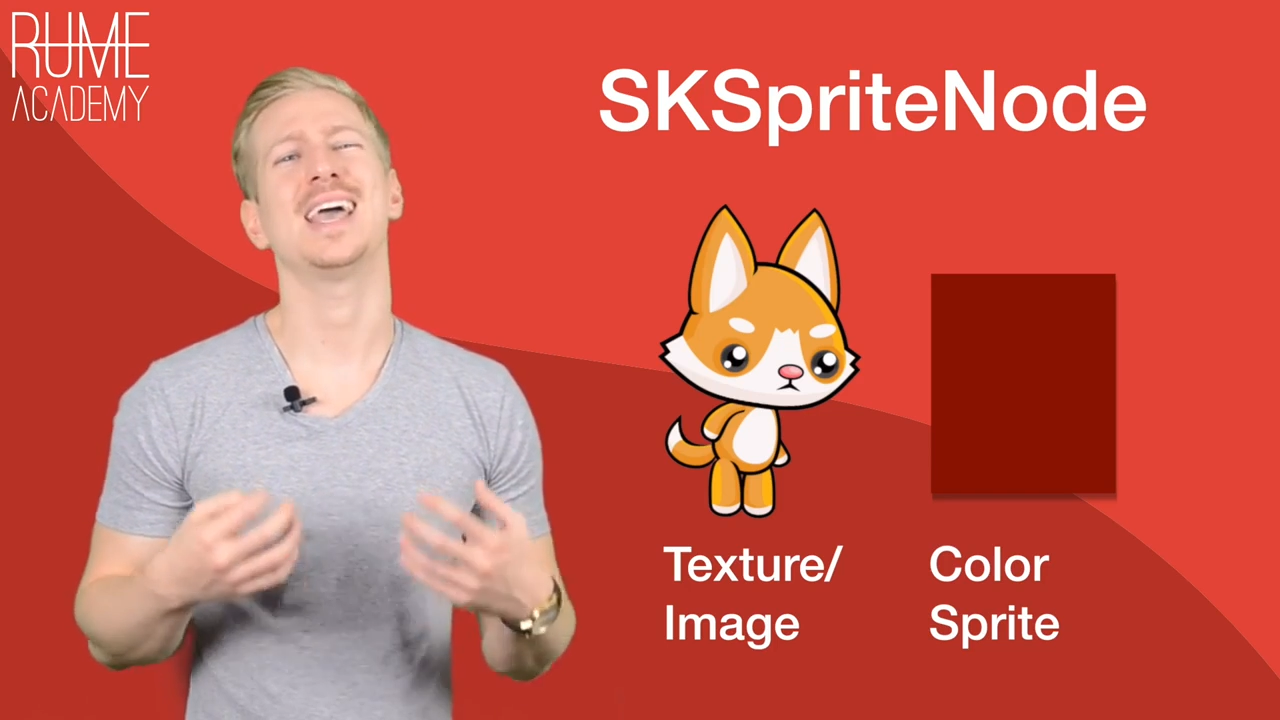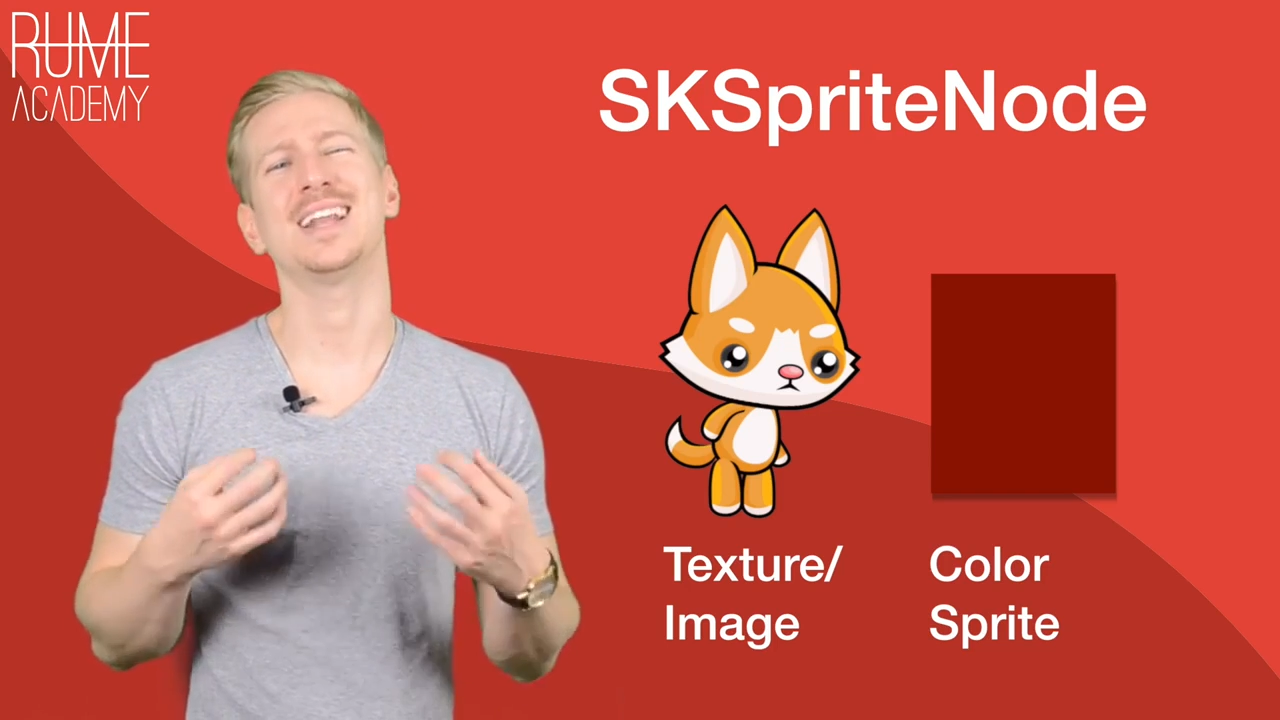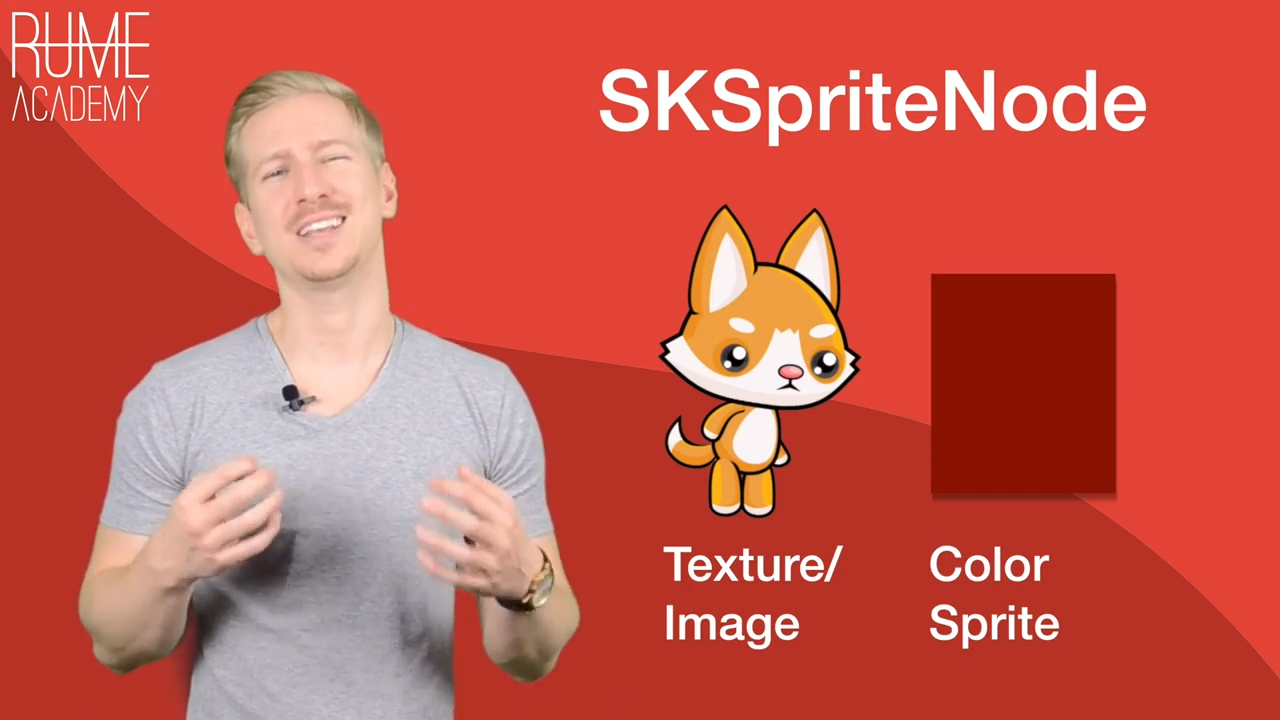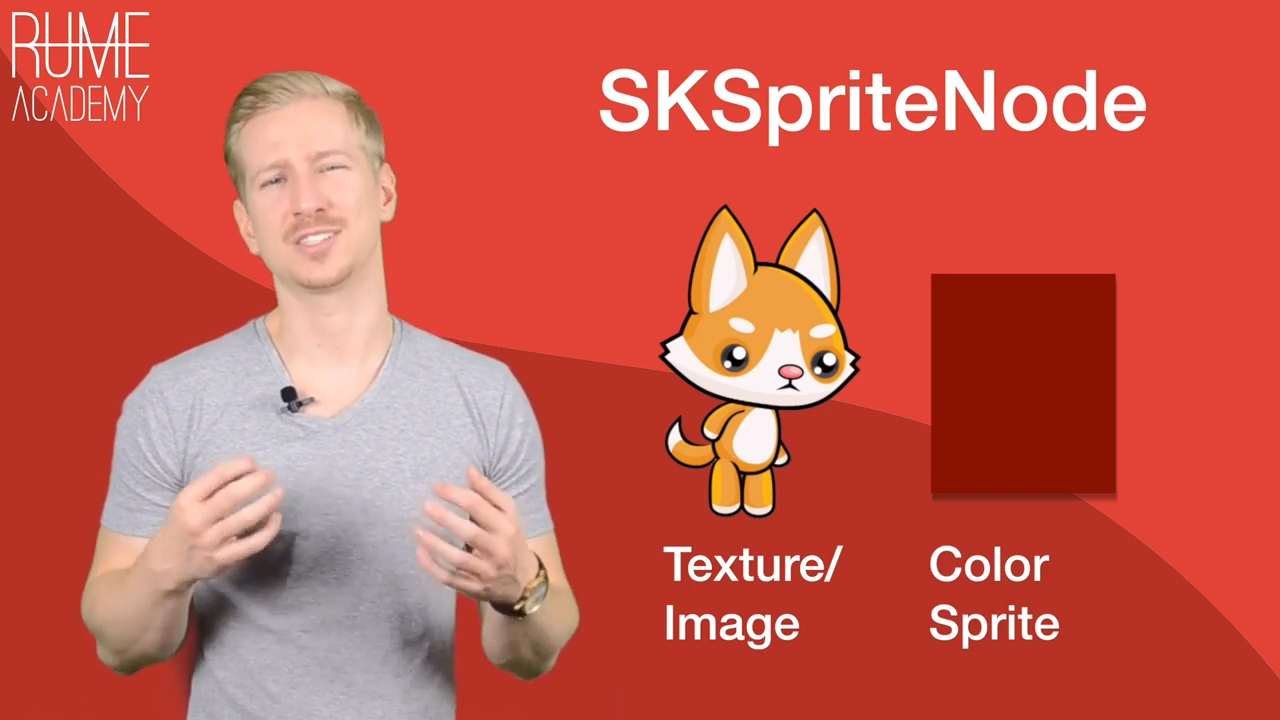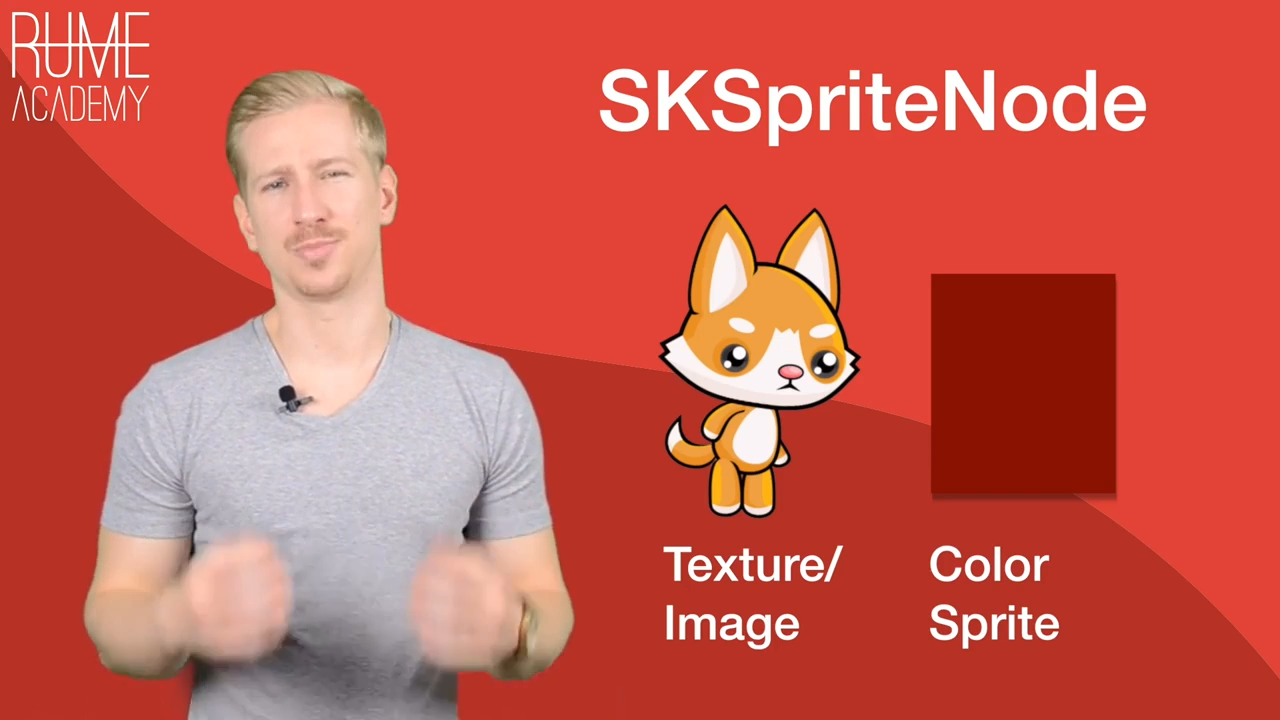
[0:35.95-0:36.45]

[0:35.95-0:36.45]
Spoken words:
it is